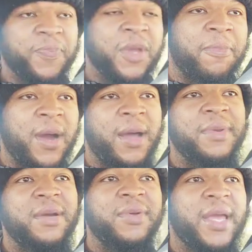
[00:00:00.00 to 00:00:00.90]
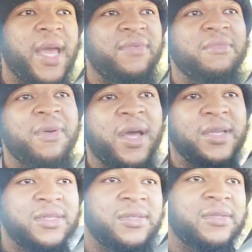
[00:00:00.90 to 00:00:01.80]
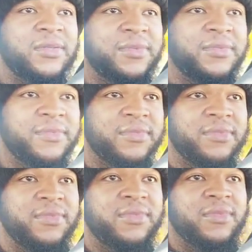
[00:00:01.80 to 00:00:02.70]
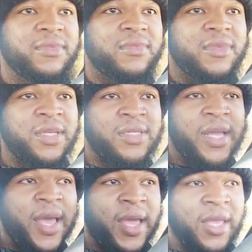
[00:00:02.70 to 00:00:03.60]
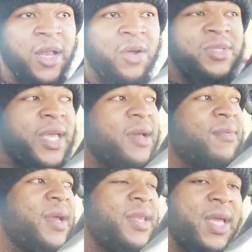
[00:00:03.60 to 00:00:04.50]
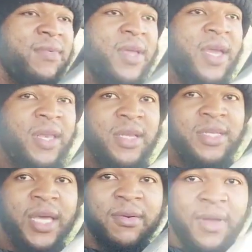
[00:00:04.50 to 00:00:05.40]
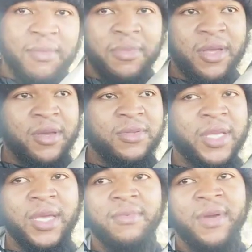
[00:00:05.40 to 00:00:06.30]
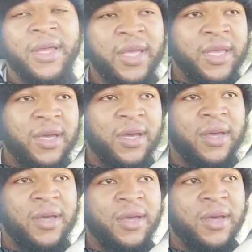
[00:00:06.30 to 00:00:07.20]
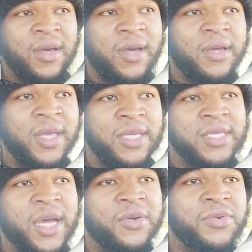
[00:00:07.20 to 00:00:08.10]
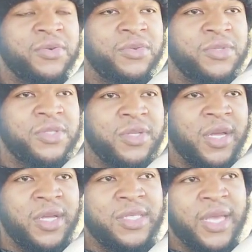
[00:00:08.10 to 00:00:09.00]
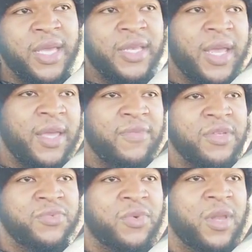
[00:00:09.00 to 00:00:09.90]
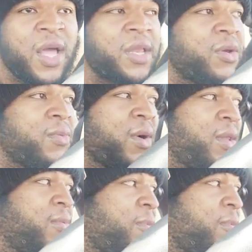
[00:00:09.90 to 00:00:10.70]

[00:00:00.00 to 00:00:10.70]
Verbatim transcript: The problem that we have in boxing is that you know take away Devin Haney, take away Bill, take away uh, uh, Cruz, uh, Tank Davis, Rolando Roly